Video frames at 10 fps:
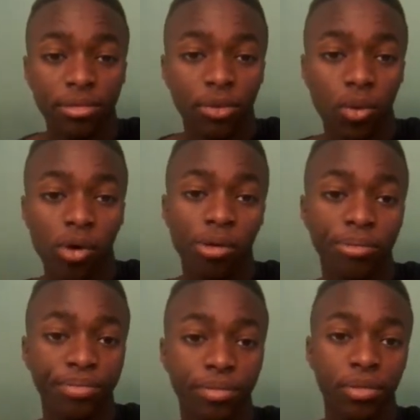Well,
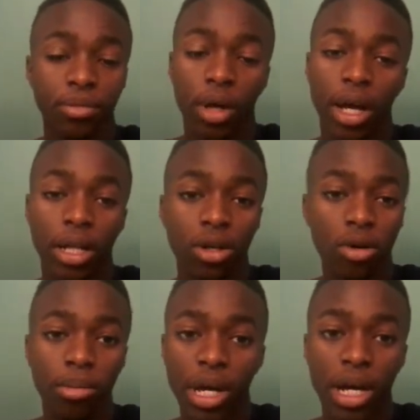like I
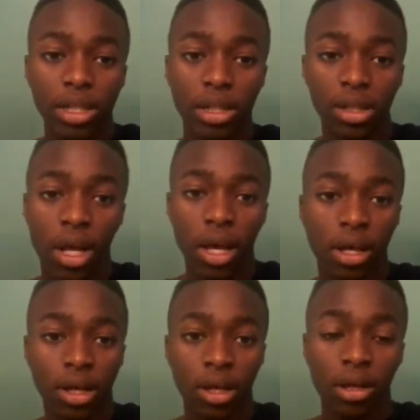told my cousin, like,
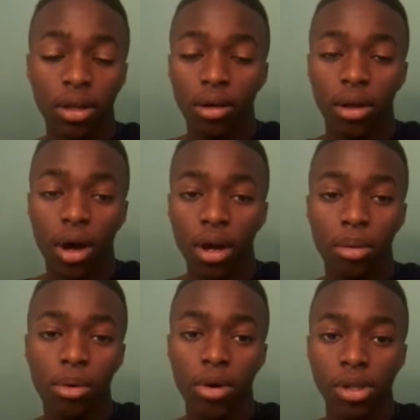yo, the Hardy
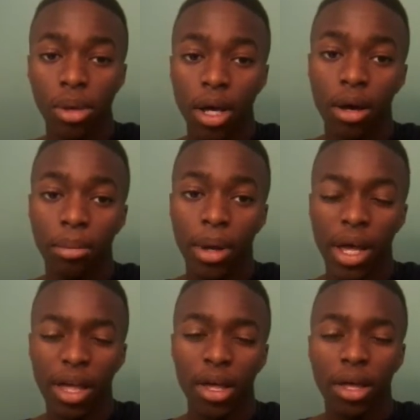Boys might come back.